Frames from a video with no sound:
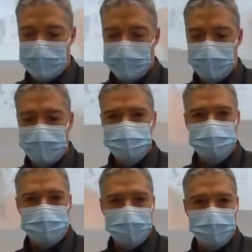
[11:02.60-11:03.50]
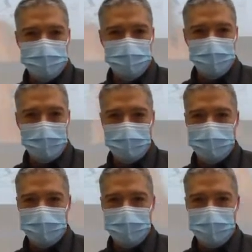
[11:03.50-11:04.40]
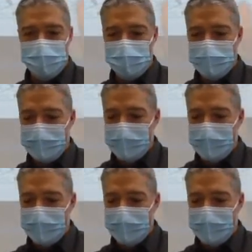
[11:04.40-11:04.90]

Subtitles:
if these are layers of rock in here,